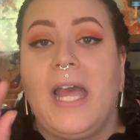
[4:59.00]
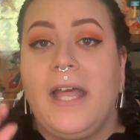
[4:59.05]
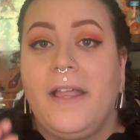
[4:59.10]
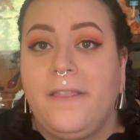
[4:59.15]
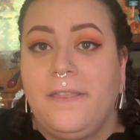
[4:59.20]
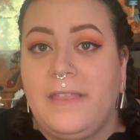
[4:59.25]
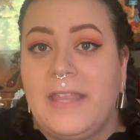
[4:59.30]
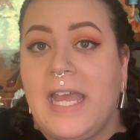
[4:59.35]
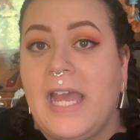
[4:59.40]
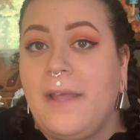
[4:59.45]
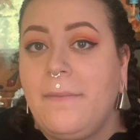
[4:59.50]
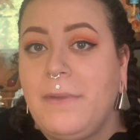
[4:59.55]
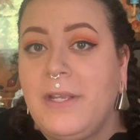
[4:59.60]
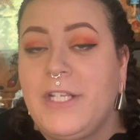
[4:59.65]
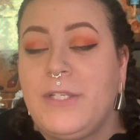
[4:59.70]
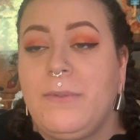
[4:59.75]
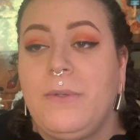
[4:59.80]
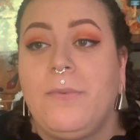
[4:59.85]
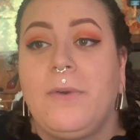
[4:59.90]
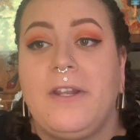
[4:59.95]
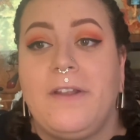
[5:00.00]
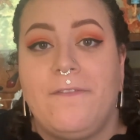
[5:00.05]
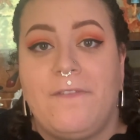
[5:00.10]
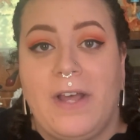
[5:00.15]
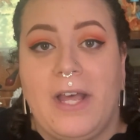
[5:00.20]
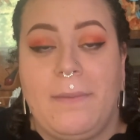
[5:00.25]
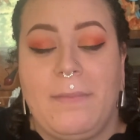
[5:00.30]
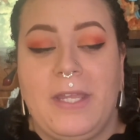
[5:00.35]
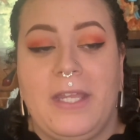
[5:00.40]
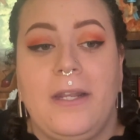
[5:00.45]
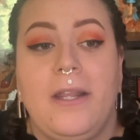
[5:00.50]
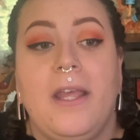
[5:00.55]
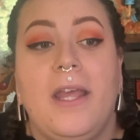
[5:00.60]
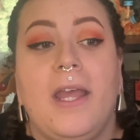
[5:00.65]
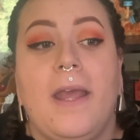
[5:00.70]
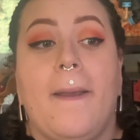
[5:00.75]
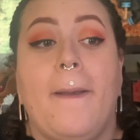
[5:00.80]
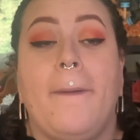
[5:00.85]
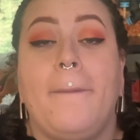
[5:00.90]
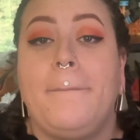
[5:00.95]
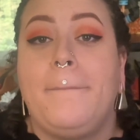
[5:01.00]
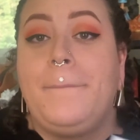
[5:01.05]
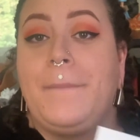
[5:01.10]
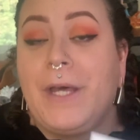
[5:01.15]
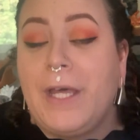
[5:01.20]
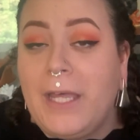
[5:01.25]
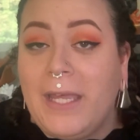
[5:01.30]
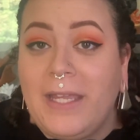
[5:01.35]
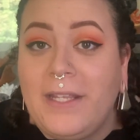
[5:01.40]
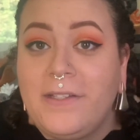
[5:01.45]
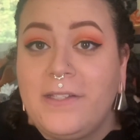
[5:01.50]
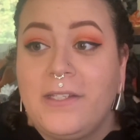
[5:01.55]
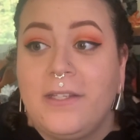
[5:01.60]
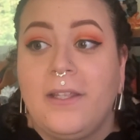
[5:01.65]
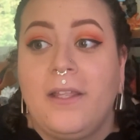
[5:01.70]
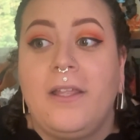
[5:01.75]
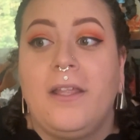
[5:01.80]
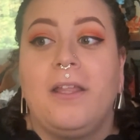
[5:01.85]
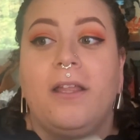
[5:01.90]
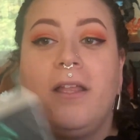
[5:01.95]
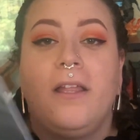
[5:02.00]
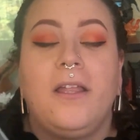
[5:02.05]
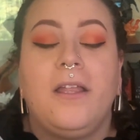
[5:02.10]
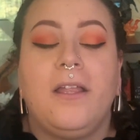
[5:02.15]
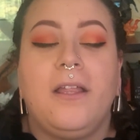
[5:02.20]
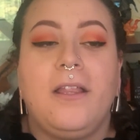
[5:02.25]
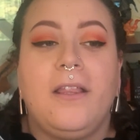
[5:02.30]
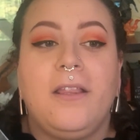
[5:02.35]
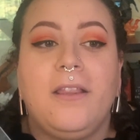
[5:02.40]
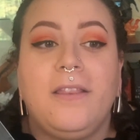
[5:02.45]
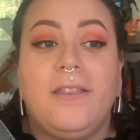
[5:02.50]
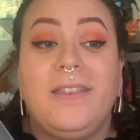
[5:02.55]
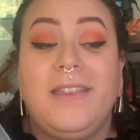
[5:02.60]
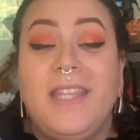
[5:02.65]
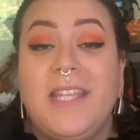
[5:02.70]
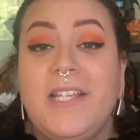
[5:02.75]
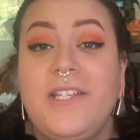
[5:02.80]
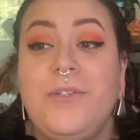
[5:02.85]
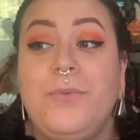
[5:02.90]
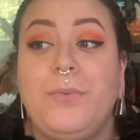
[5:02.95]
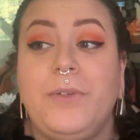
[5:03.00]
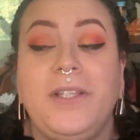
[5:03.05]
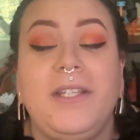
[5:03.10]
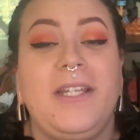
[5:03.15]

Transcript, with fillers: That makes me want to vomit. But this really